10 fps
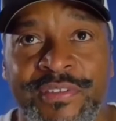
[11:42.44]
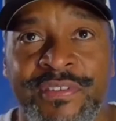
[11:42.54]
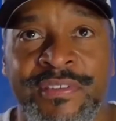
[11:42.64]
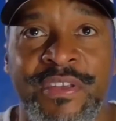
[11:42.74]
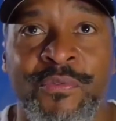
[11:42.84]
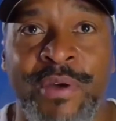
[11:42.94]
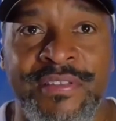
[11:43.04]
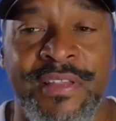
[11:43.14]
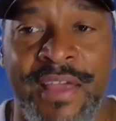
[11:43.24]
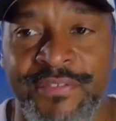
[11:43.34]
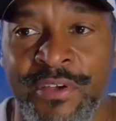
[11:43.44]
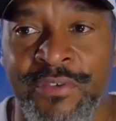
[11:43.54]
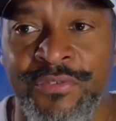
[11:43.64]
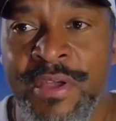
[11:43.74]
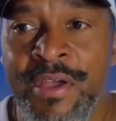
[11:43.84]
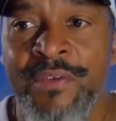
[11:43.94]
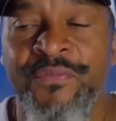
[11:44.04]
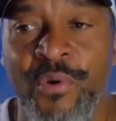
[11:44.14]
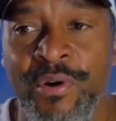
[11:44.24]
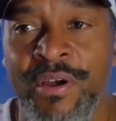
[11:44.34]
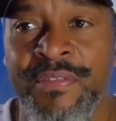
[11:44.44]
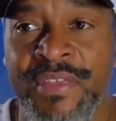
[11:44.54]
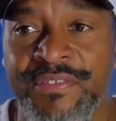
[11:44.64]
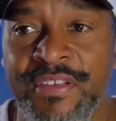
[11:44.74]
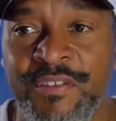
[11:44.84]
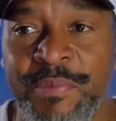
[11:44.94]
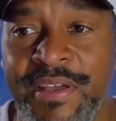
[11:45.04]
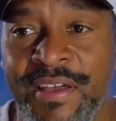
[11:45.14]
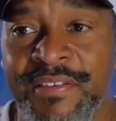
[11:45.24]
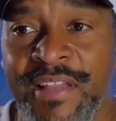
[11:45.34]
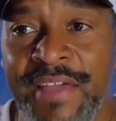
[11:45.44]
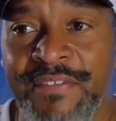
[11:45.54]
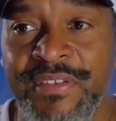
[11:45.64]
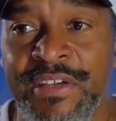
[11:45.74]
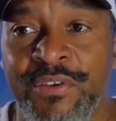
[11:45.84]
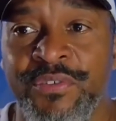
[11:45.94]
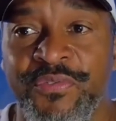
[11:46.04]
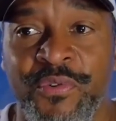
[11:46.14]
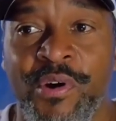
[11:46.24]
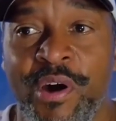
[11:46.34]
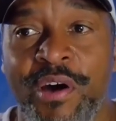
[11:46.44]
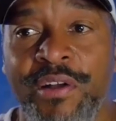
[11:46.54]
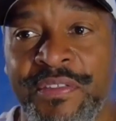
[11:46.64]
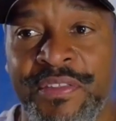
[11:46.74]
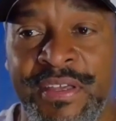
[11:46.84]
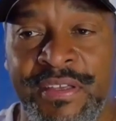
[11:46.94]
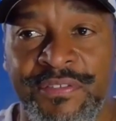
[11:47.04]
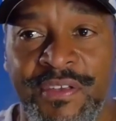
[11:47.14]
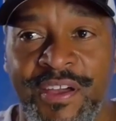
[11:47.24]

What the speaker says: and see what's the life skills for these things, because life skills for all of these